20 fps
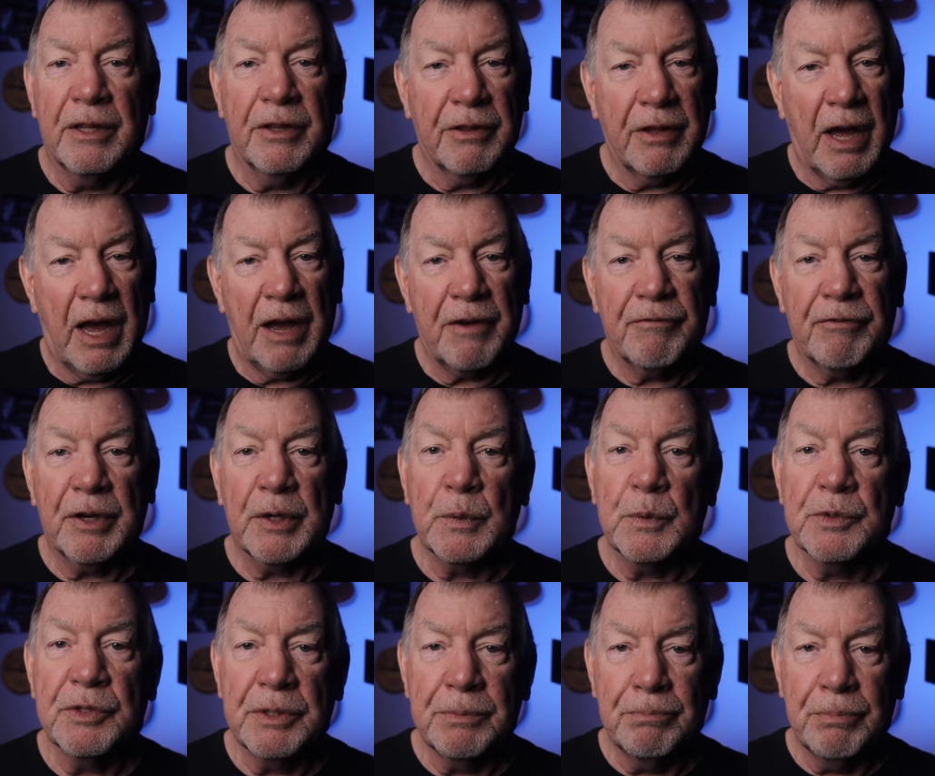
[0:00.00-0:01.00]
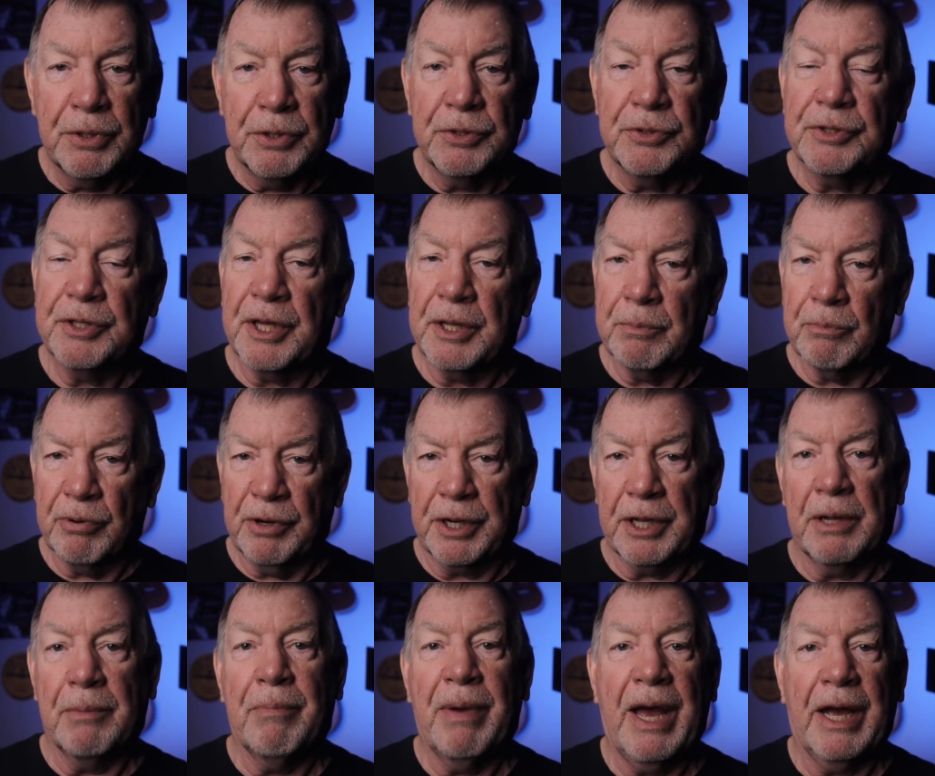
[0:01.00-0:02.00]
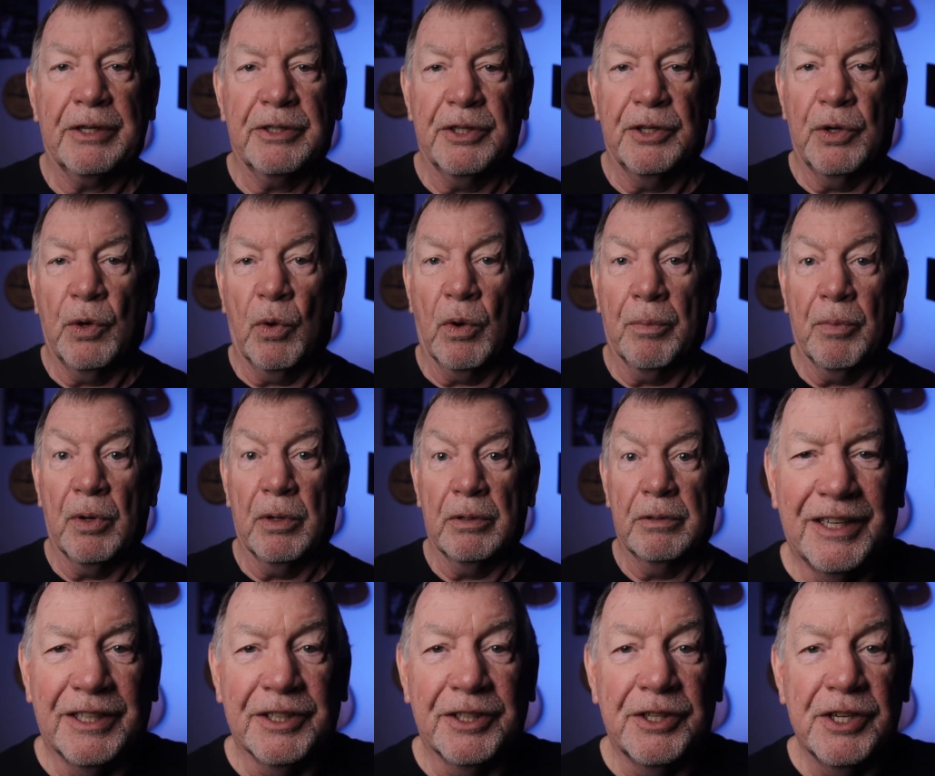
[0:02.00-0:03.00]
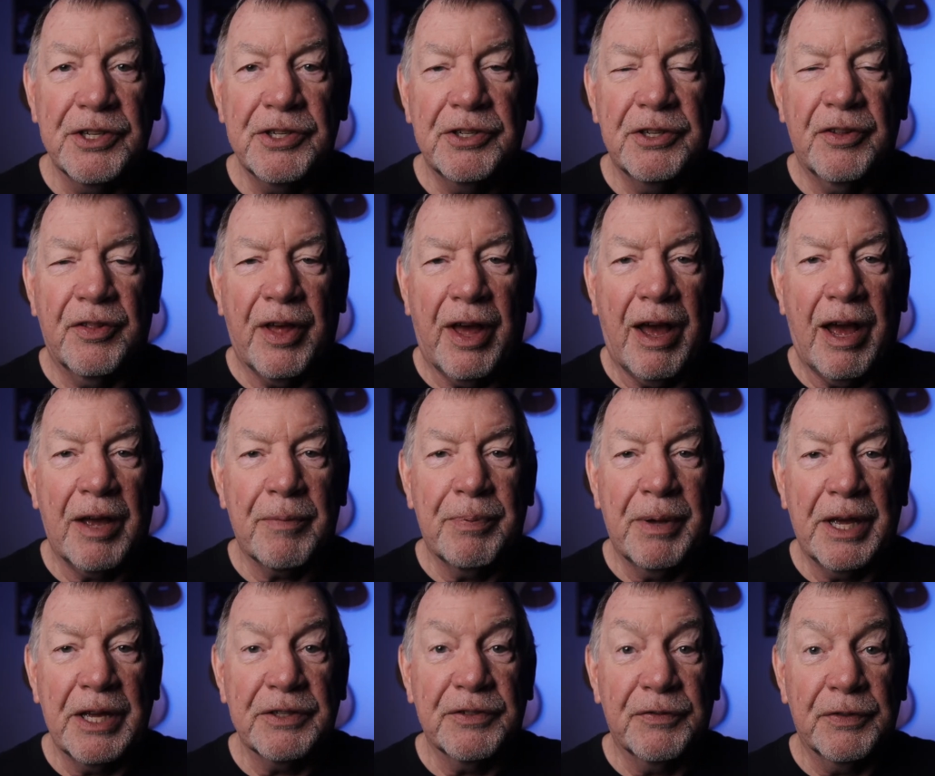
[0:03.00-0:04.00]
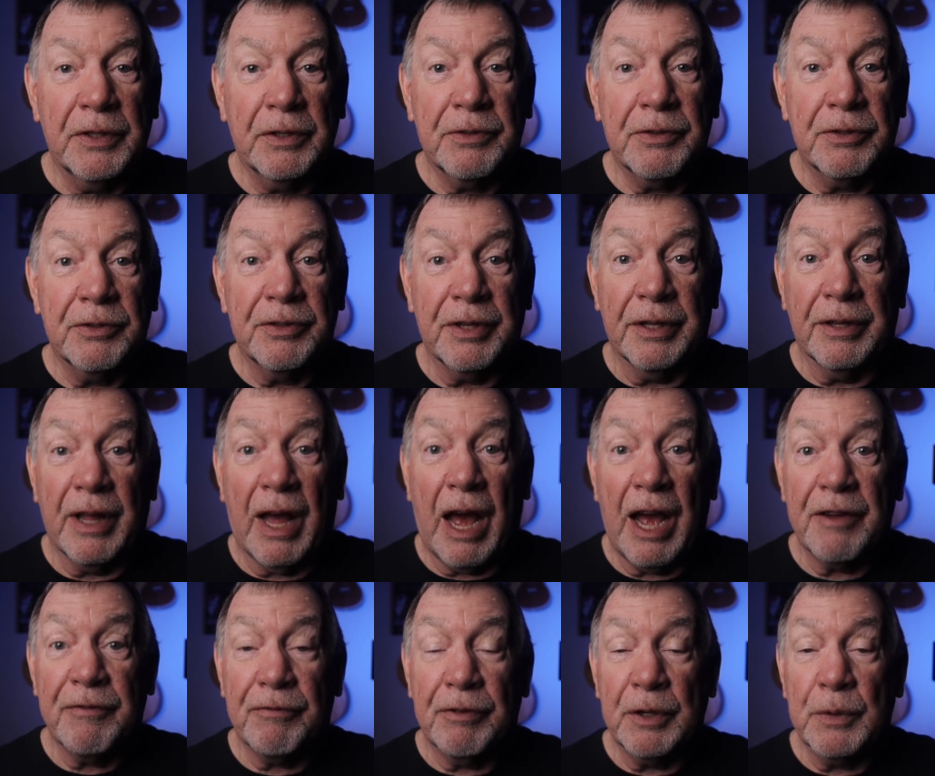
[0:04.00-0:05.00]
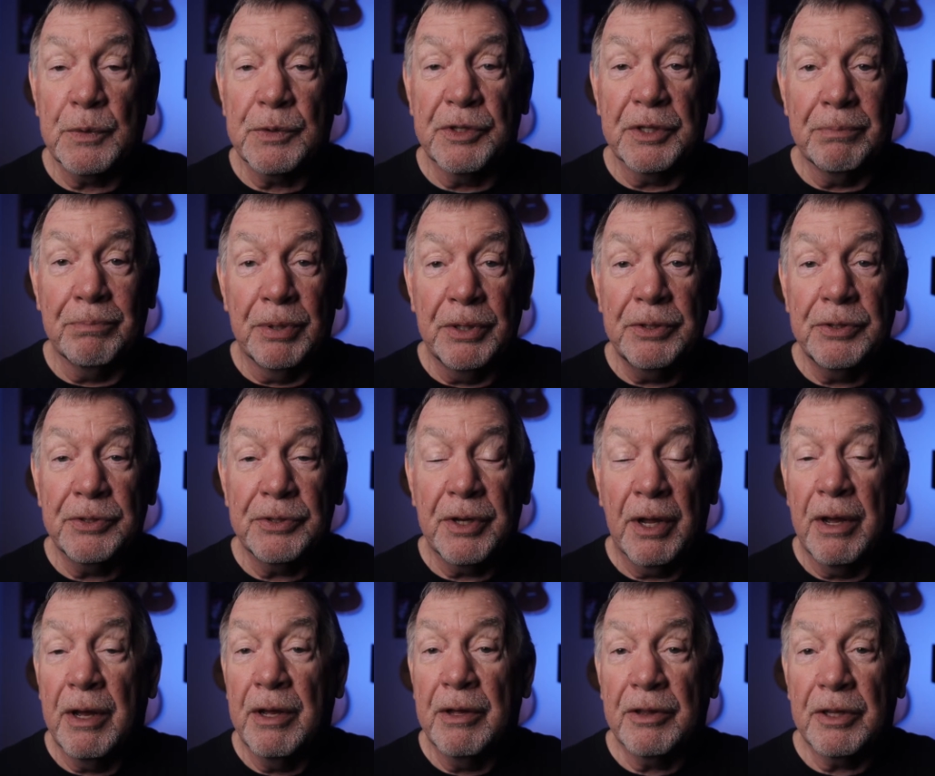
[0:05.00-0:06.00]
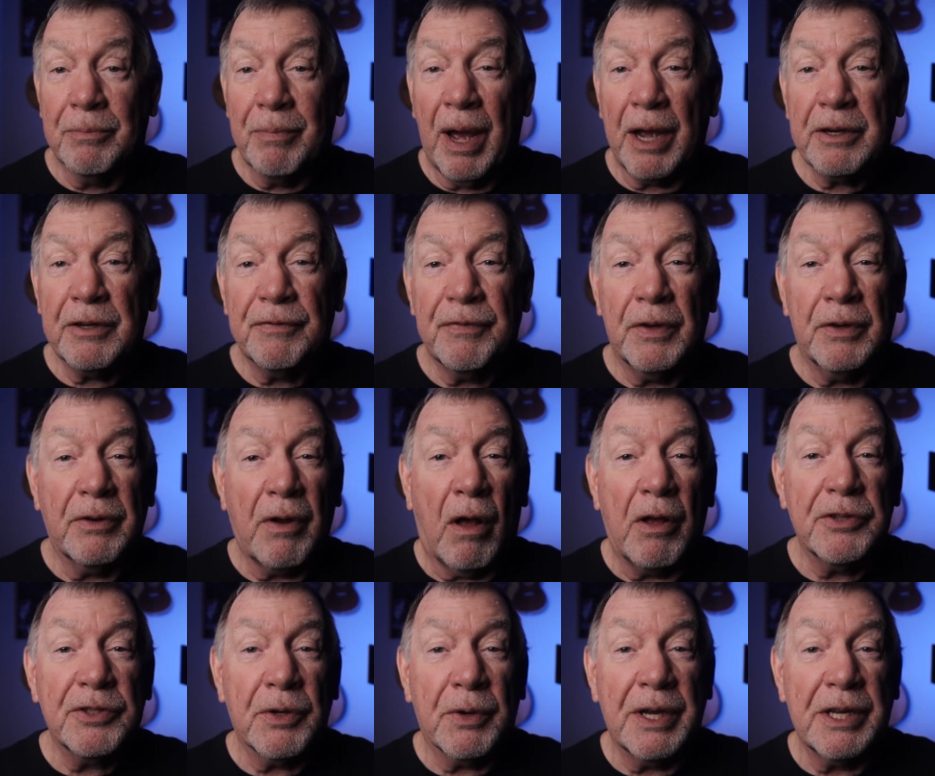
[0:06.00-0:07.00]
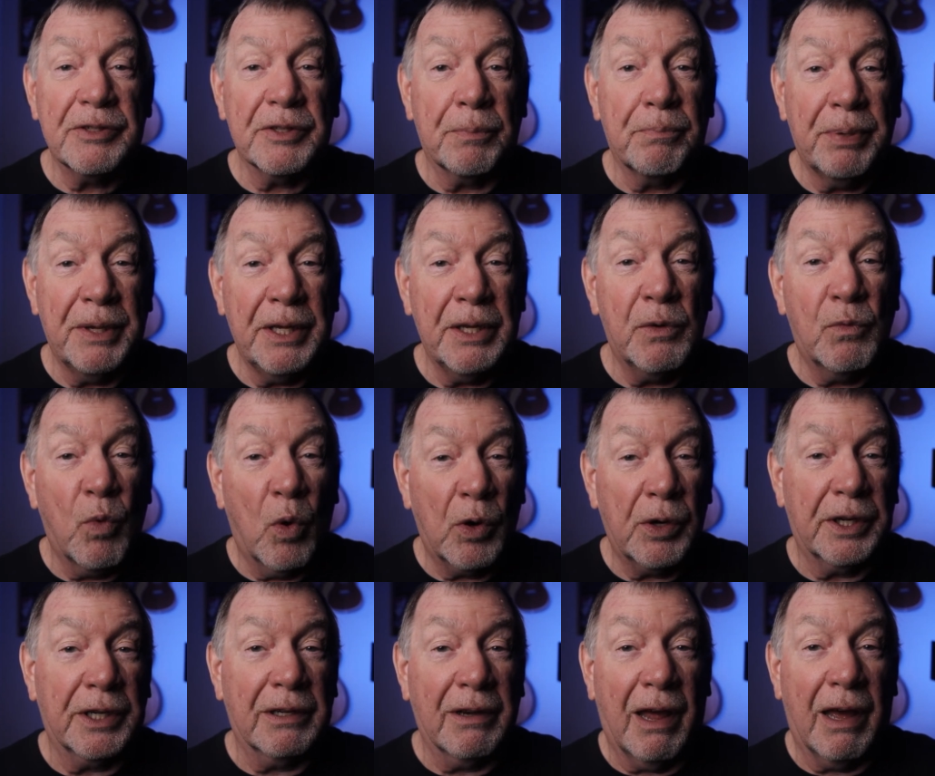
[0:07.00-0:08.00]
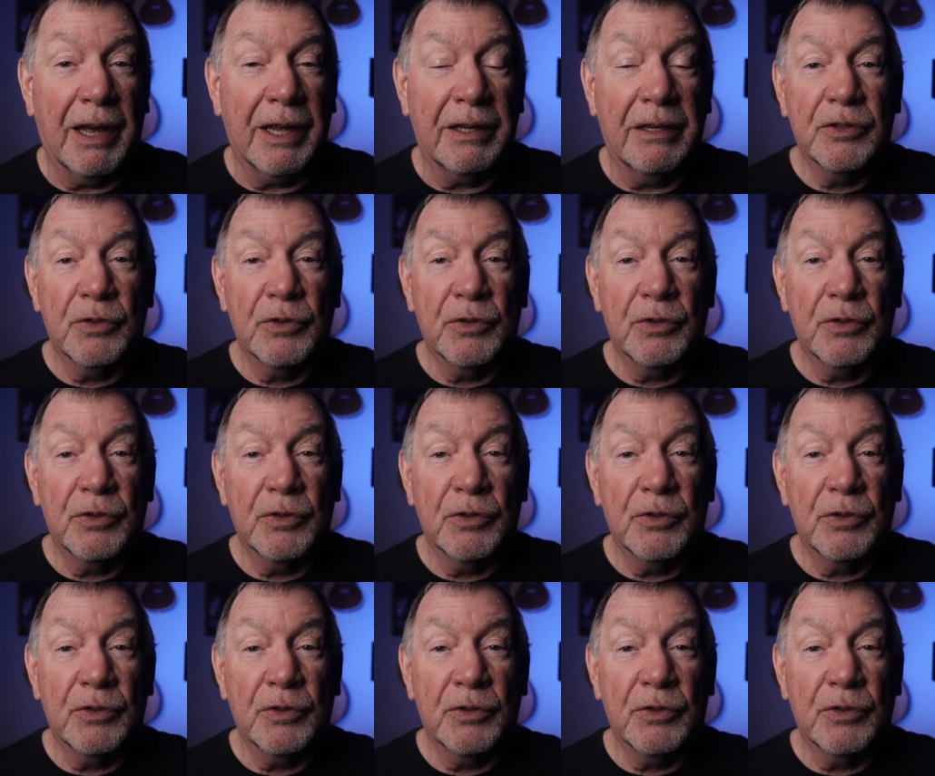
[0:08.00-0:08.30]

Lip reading: The high-frequency boost can bring it back to normal. In addition to the high-pass filters and the high-frequency boost, the microphone also has a peak warning light.